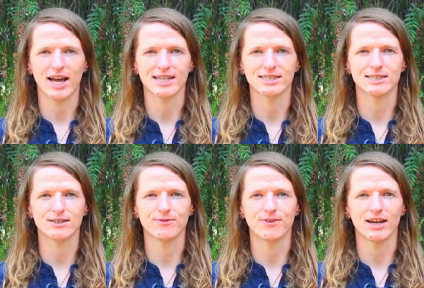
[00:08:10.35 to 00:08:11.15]
I can
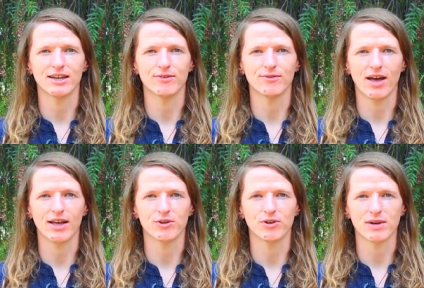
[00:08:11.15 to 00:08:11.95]
still find
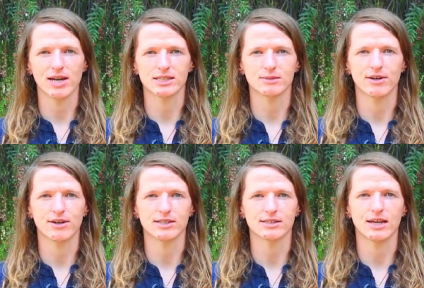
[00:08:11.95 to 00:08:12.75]
value in my experience